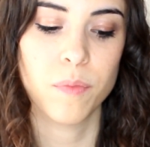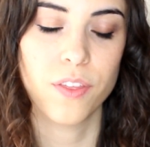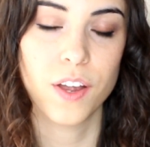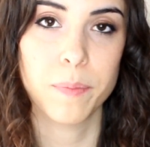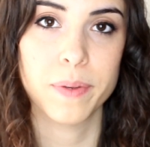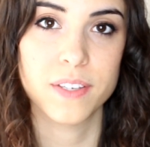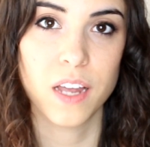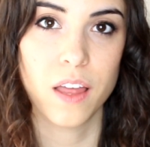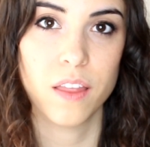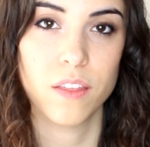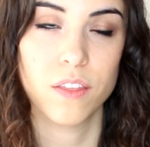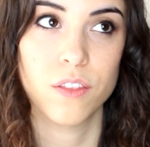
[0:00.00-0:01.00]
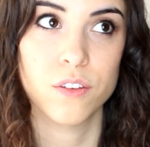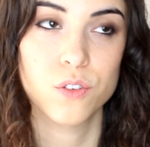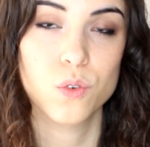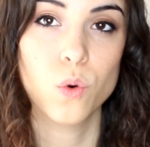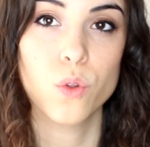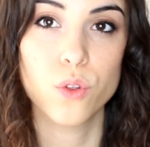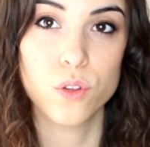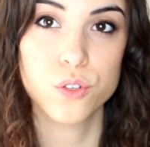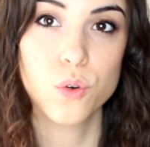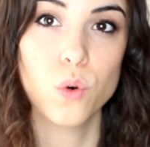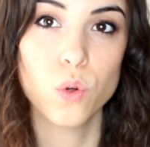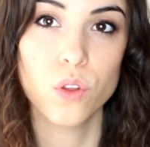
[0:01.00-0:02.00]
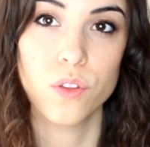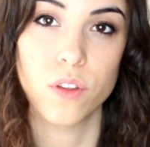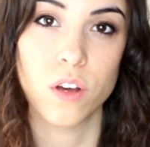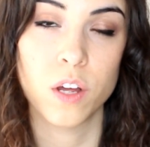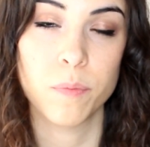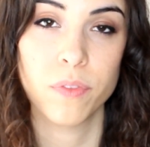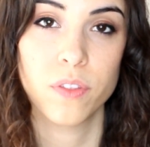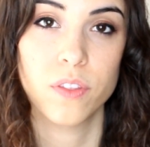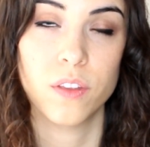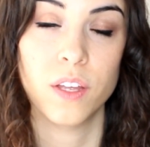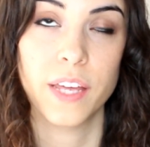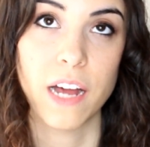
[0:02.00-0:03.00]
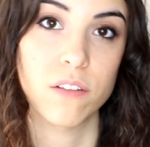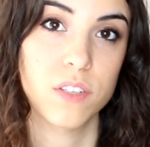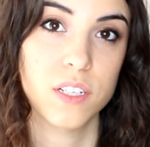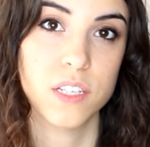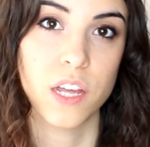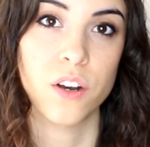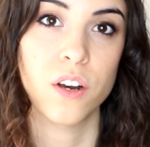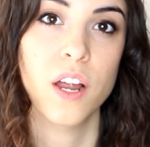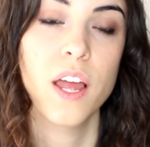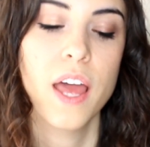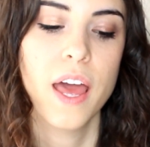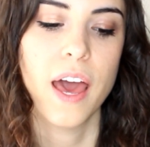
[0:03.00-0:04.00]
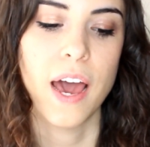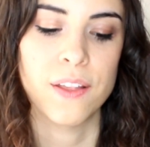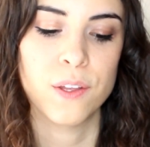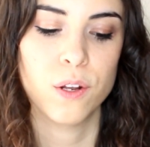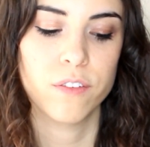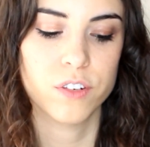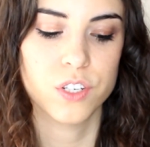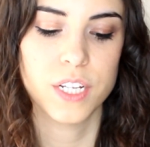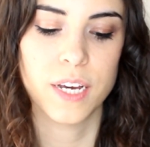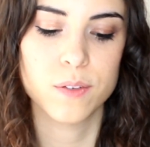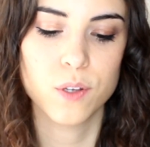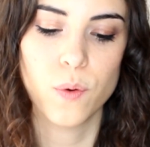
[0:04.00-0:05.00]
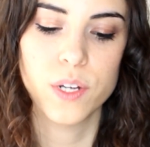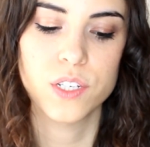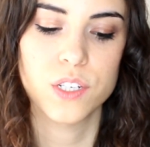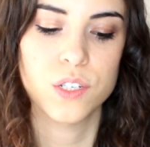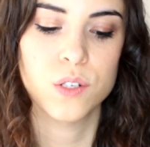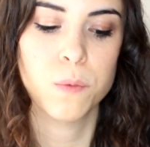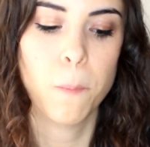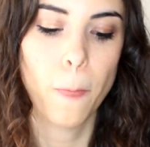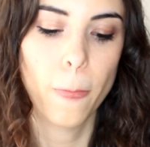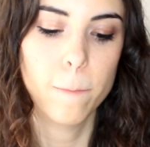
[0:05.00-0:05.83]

therapist at the school, the counseling center at the university I was going to,